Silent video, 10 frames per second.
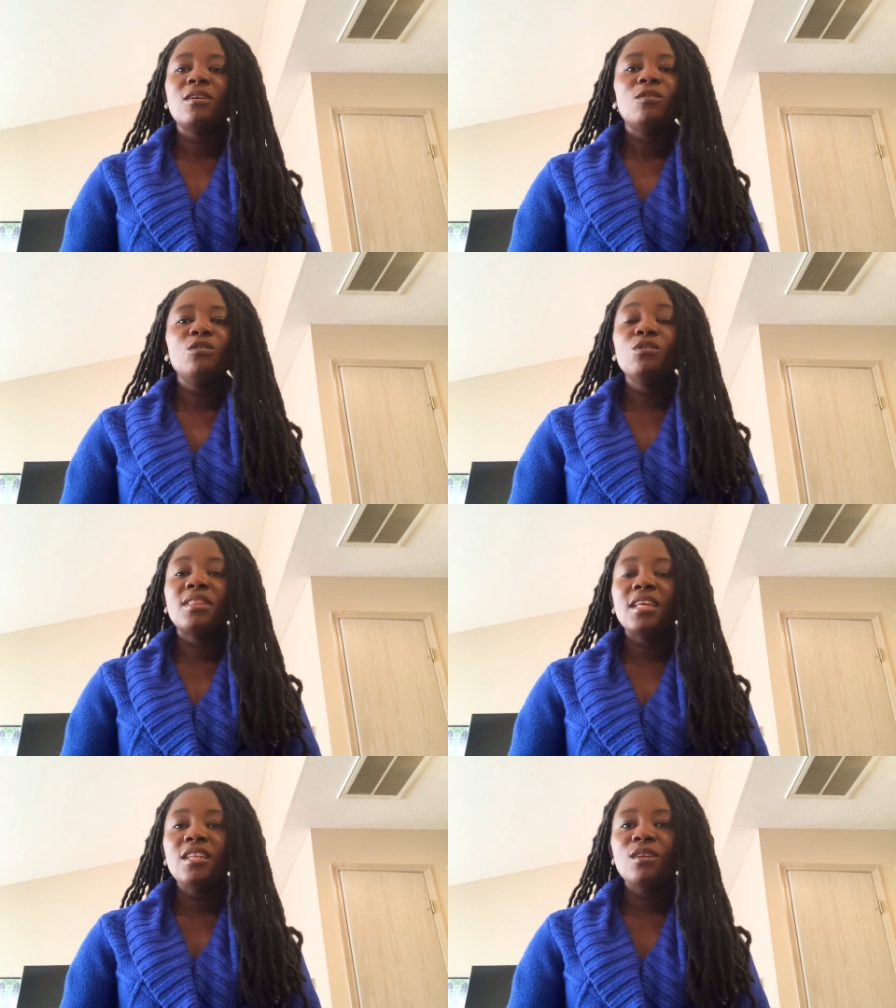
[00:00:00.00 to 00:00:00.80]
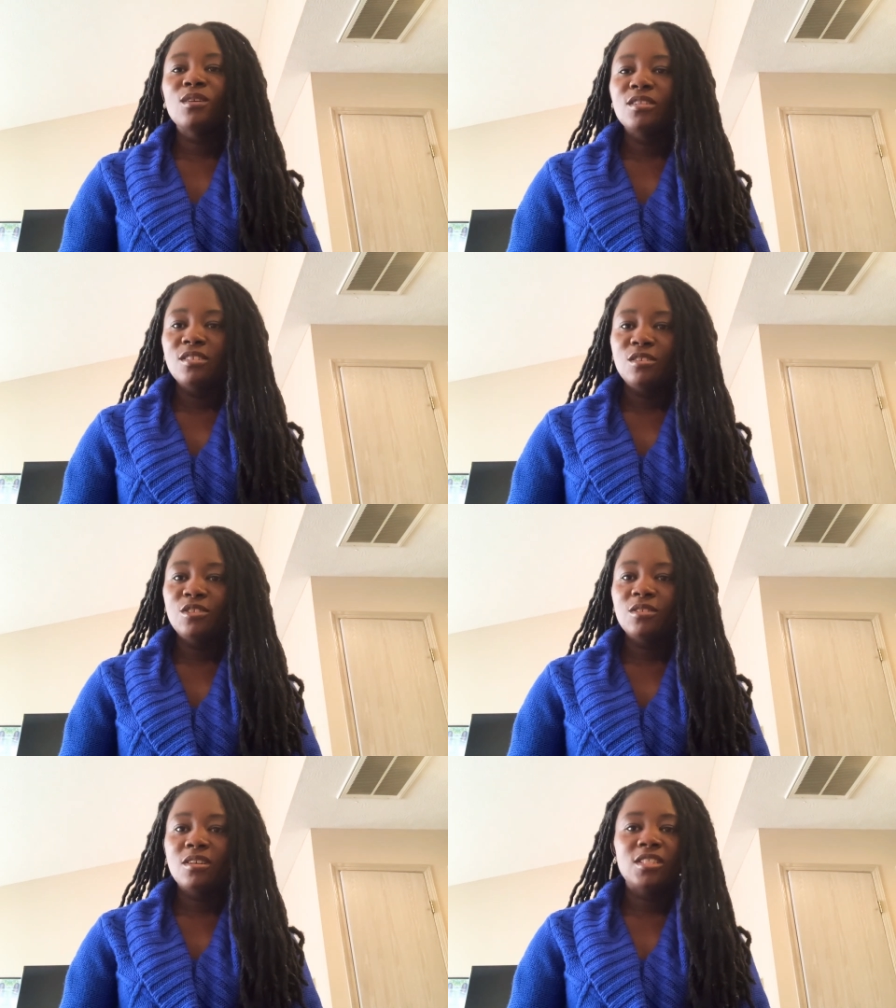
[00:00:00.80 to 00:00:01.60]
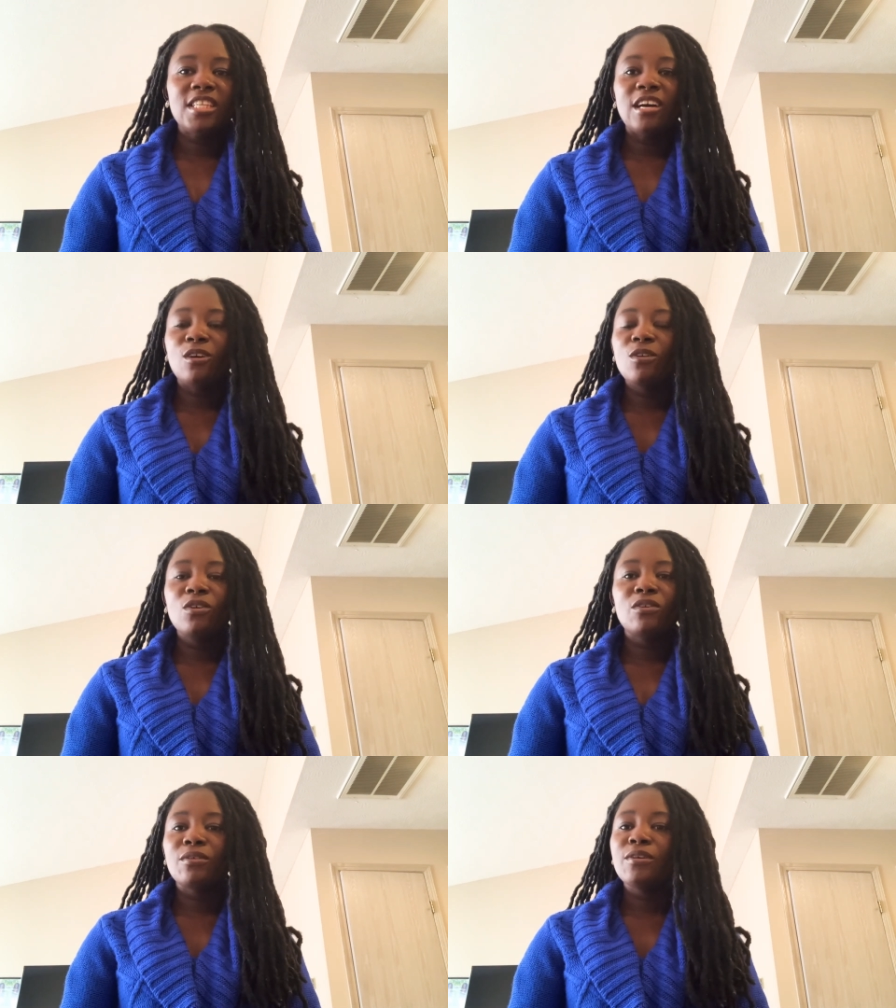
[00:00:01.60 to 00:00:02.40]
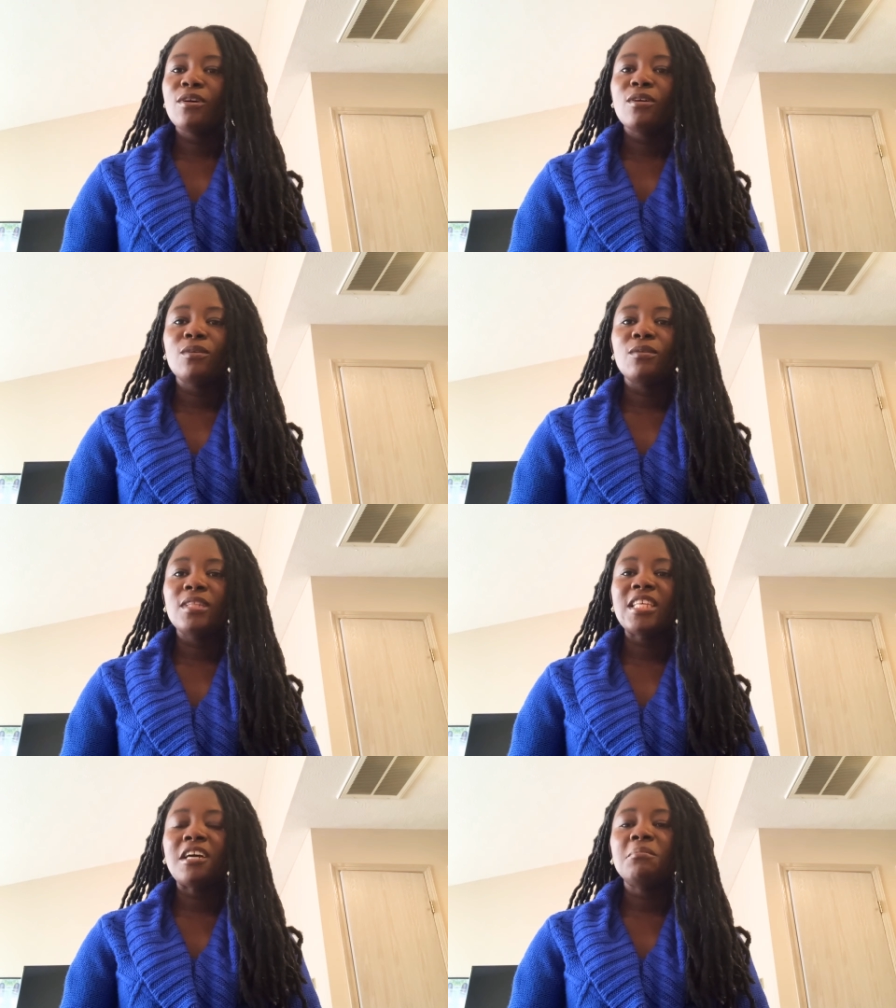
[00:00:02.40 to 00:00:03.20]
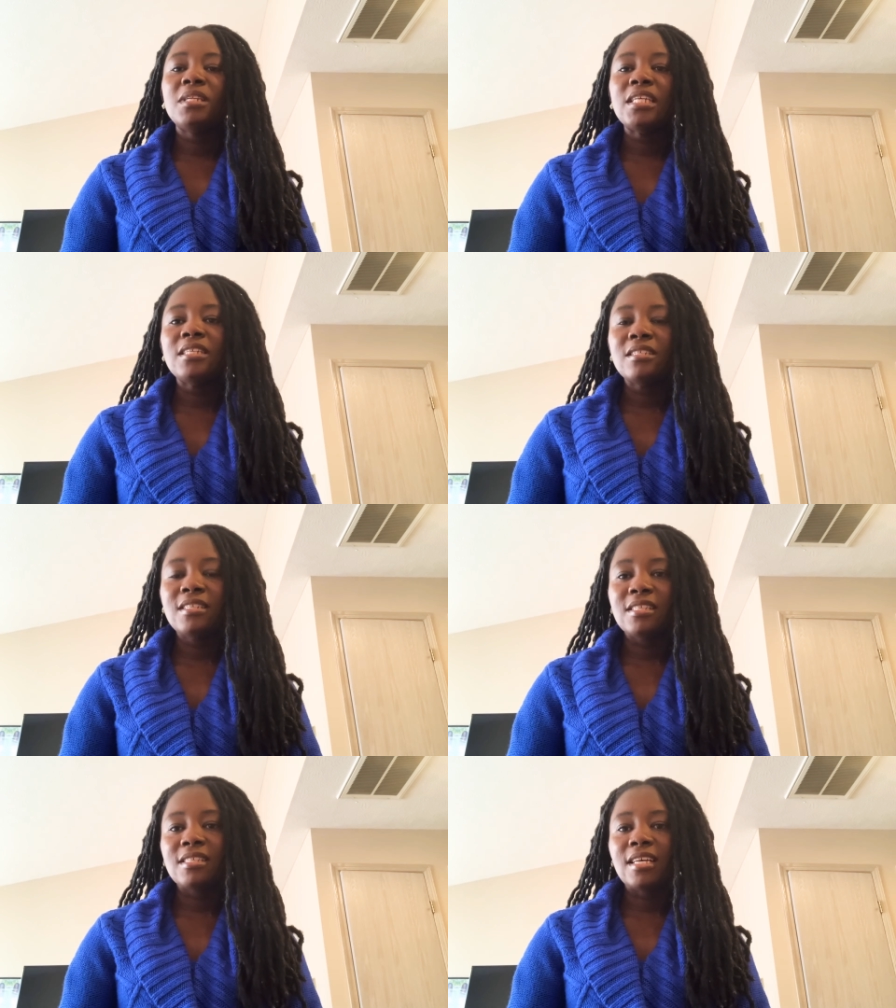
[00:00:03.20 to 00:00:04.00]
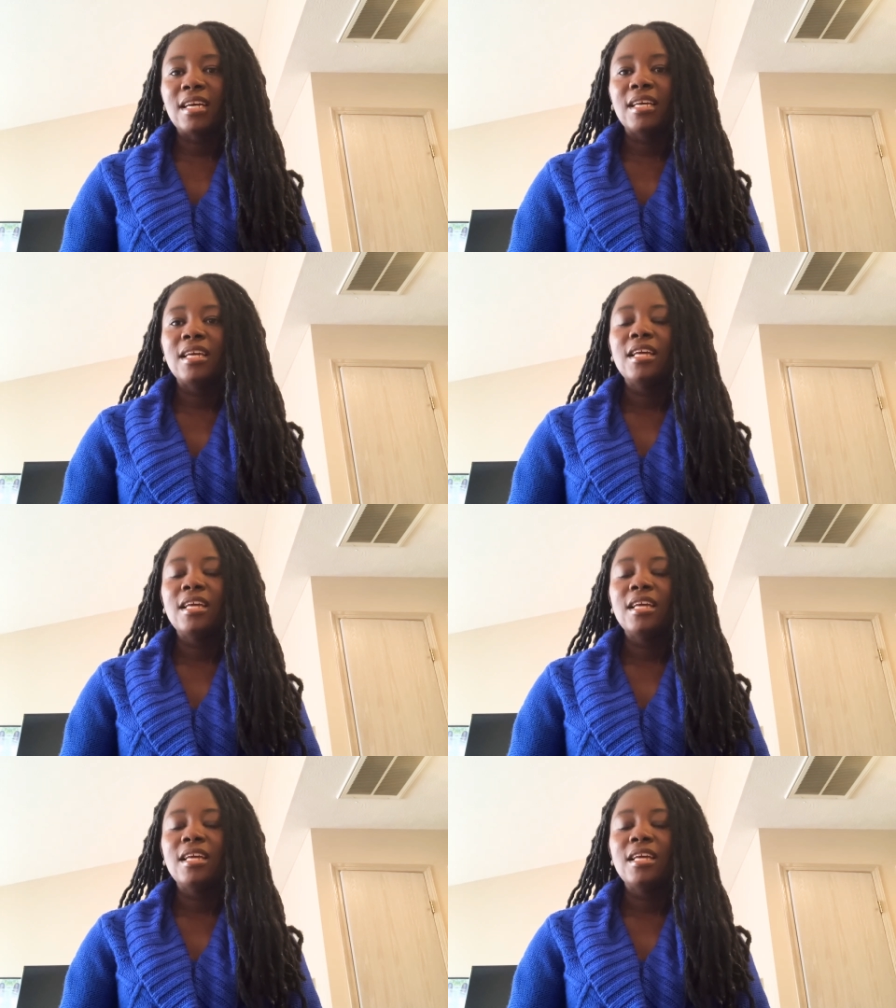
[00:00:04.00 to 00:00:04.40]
You think they don't need you because they are all grown? No, they are bleeding inside.